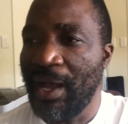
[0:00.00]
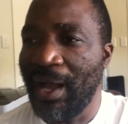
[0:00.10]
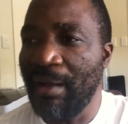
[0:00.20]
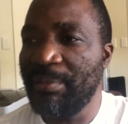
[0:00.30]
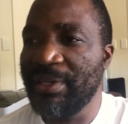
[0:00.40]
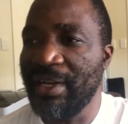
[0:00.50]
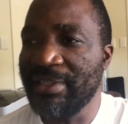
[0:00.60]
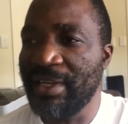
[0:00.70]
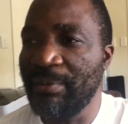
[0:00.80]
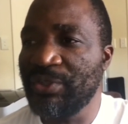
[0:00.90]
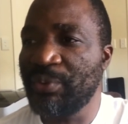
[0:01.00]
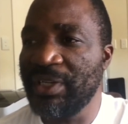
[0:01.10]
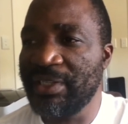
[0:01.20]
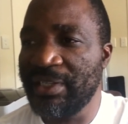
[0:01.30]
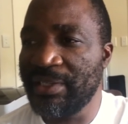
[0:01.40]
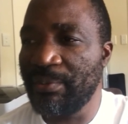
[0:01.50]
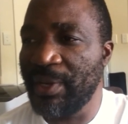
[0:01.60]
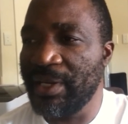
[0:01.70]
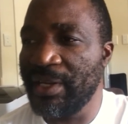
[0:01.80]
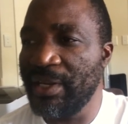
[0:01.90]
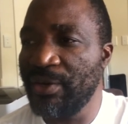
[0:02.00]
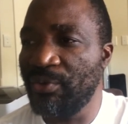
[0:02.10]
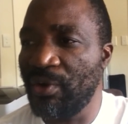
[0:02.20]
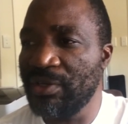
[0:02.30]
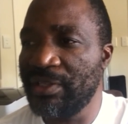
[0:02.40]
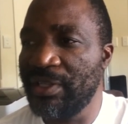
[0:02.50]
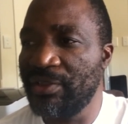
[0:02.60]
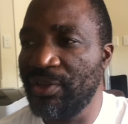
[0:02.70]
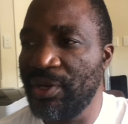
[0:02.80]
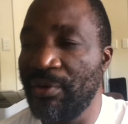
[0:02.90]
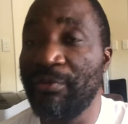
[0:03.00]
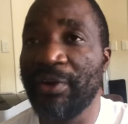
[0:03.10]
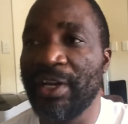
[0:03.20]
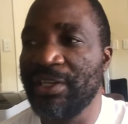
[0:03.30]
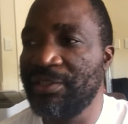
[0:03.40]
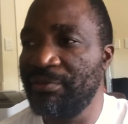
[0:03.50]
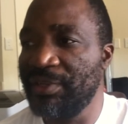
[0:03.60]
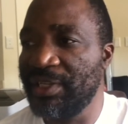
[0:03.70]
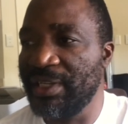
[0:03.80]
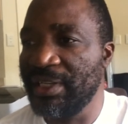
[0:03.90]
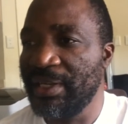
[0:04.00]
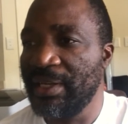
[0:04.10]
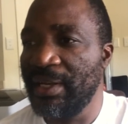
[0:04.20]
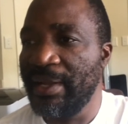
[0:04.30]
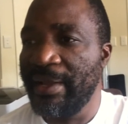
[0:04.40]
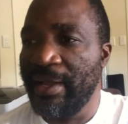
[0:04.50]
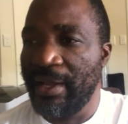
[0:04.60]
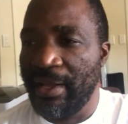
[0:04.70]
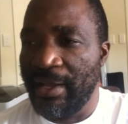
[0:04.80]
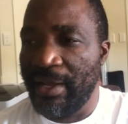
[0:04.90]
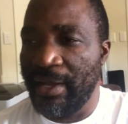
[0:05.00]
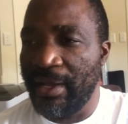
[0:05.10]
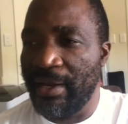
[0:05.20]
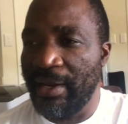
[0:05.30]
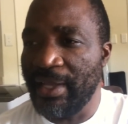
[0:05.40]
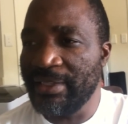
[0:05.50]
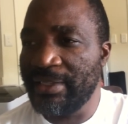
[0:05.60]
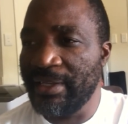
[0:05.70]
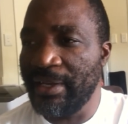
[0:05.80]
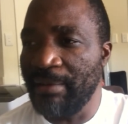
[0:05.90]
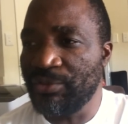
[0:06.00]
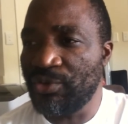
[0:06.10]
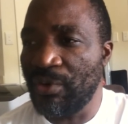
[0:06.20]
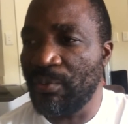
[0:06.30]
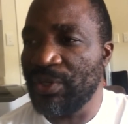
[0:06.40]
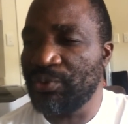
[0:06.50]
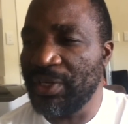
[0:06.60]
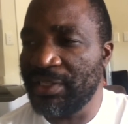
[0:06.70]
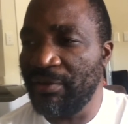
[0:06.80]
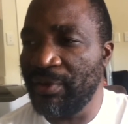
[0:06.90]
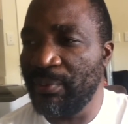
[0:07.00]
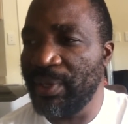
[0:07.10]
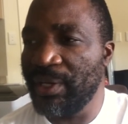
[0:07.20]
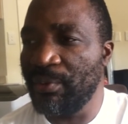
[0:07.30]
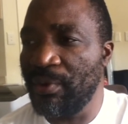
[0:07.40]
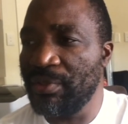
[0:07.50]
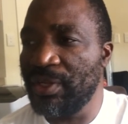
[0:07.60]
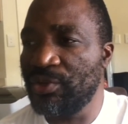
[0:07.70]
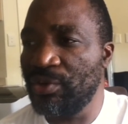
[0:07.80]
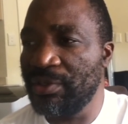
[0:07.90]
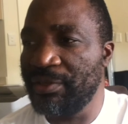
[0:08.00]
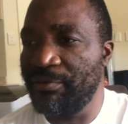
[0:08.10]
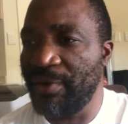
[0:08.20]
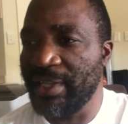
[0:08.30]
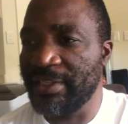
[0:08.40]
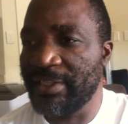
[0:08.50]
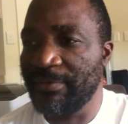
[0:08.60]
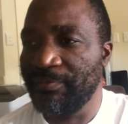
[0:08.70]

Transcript: Albert Einstein was 26 when he wrote the theory of relativity. Lance E. Armstrong was 27 when he won the Tour de France.